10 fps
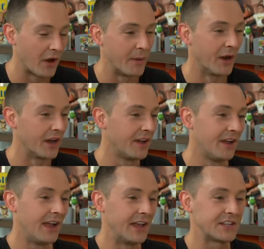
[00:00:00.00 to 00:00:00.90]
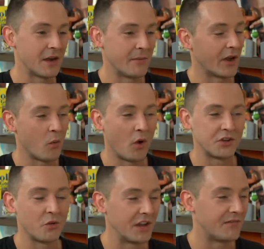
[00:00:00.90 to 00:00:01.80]
way, but it's going to be like one
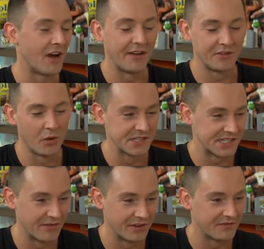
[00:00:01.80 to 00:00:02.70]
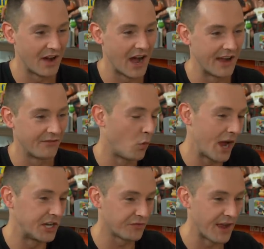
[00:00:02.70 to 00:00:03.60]
twenty-five to one seventy-five,
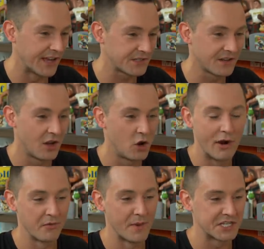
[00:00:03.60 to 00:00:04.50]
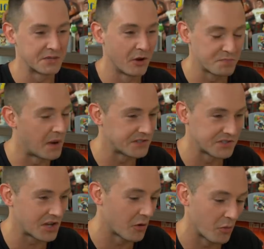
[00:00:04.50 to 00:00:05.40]
wedge fest. Whoever makes the most putts is
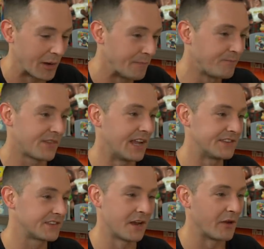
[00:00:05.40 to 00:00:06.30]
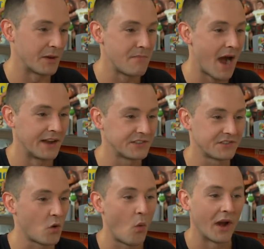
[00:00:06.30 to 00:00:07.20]
going to win. It's going to be like minus
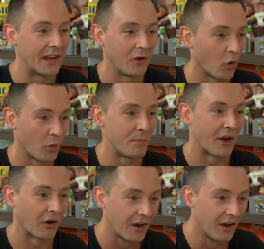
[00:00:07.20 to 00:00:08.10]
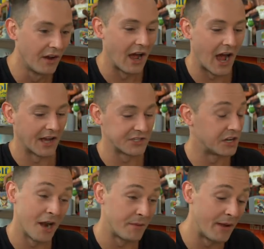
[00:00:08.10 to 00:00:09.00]
twenty or better. Uh, so you
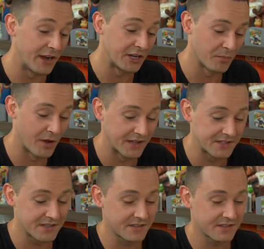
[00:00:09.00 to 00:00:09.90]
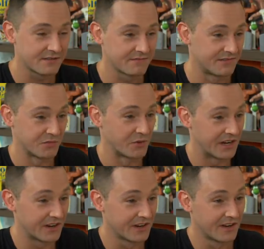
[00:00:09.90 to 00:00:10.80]
got to be making your putts this
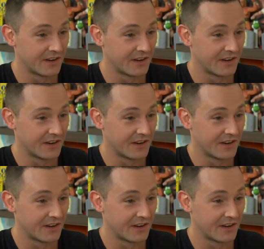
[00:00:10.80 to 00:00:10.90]
week.